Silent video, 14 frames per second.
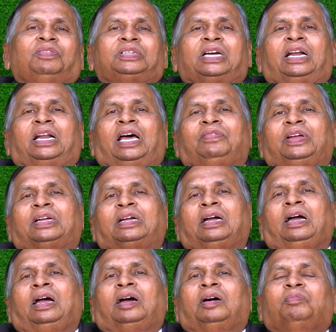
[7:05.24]
which are having
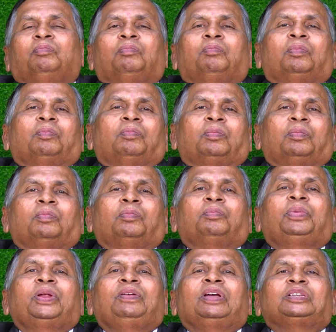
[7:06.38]

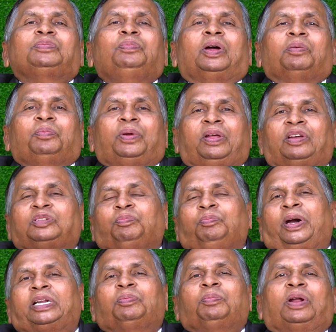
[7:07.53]
previous
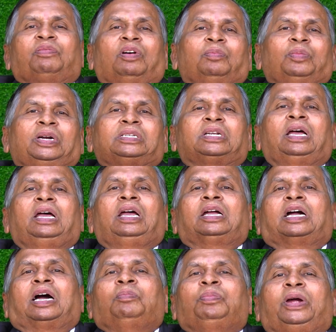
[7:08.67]
better performance
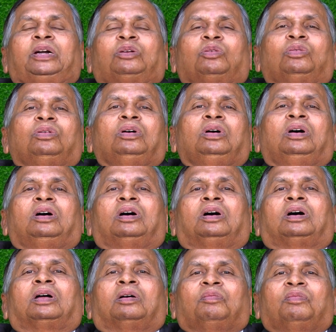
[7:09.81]
compared to,
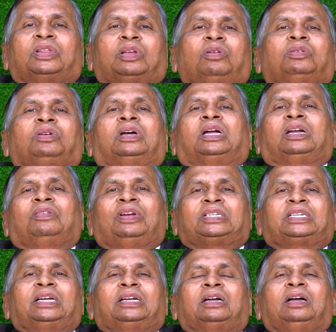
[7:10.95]
without
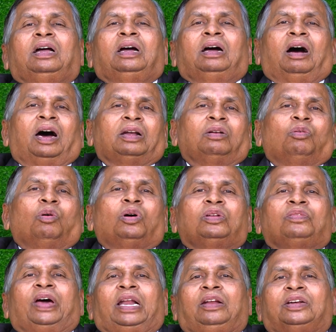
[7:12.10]
investing on
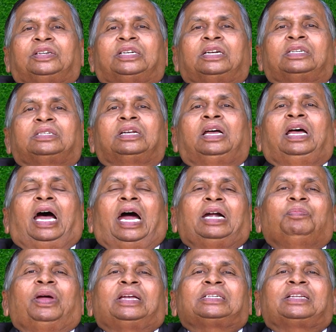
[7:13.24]
overvaluations
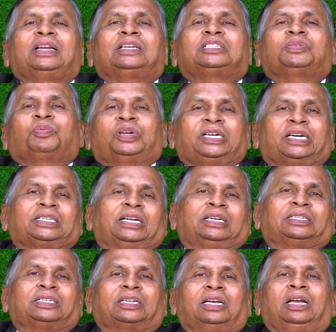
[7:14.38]
and baseless
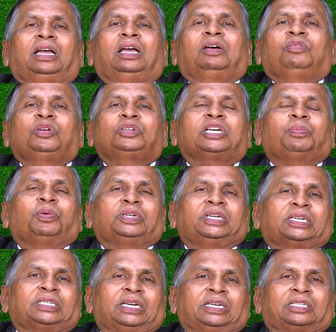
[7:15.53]
projections, future
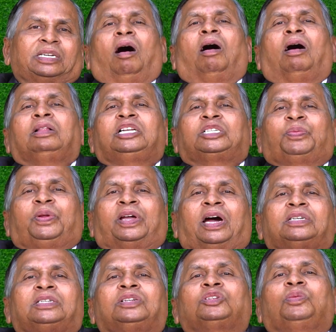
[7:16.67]
projections. All these
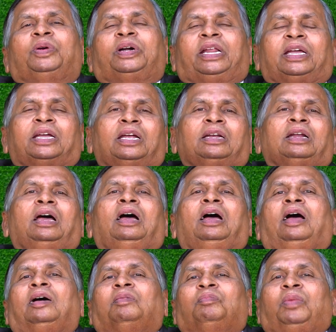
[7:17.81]
precautions should be taken
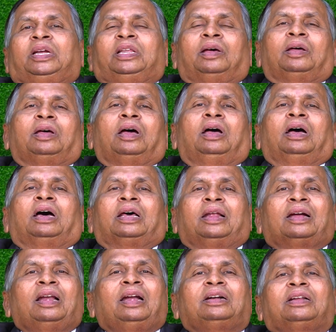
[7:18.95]
by the
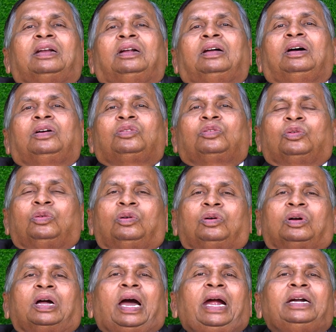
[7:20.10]
regulator
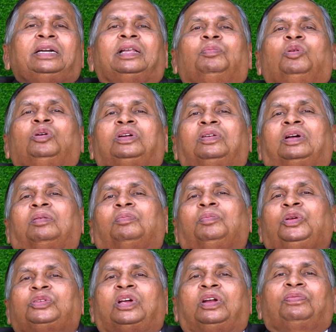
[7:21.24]
to guide the
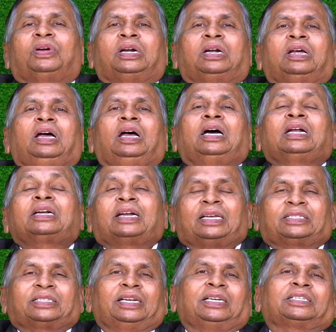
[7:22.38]
mutual fund
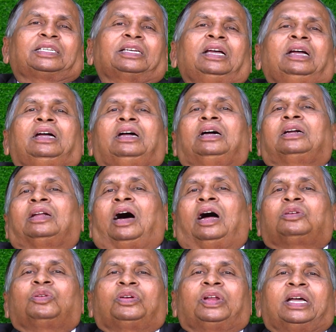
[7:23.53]
trustees
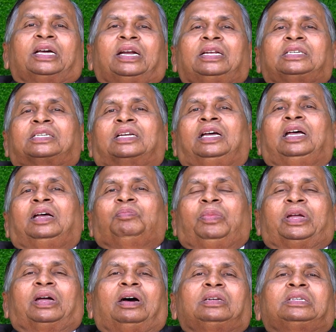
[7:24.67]
not to take risk,
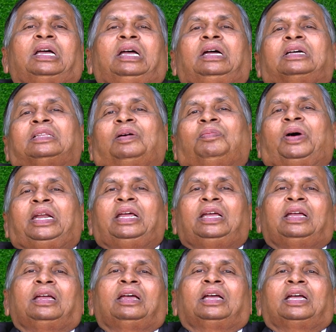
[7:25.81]
because the
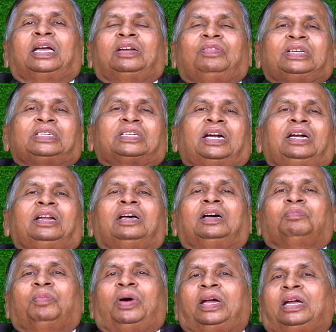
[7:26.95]
money invested
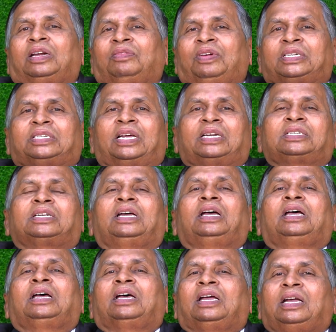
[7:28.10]
by investors
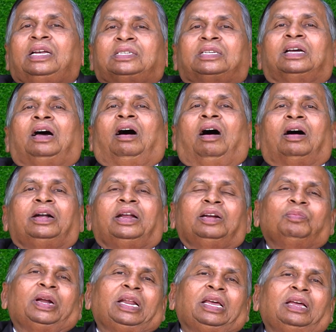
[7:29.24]
is
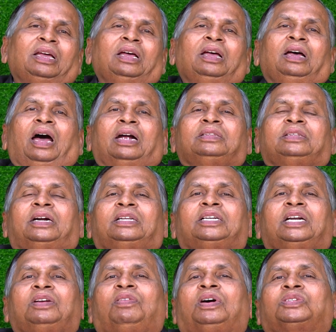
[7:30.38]
hard-earned money, and they
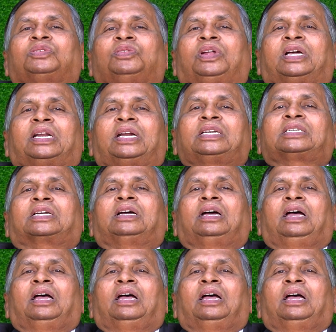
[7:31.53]
doesn't want to take risk,